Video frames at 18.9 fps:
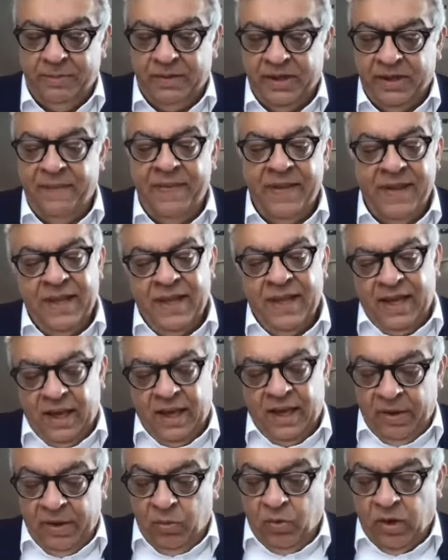But I
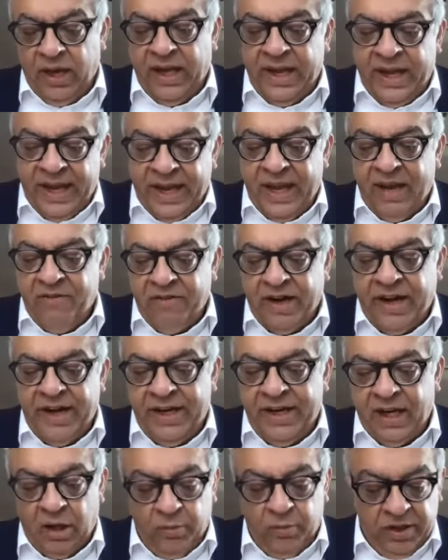mean, what I have
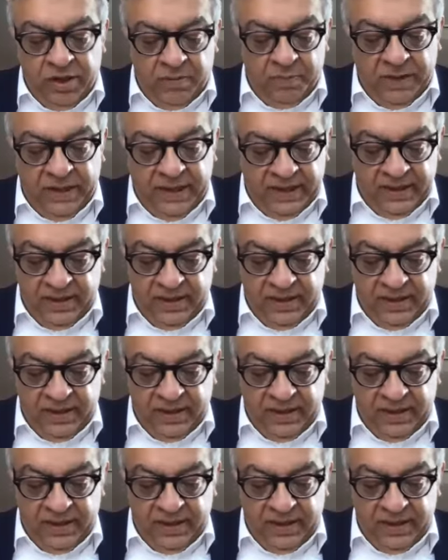right now with me,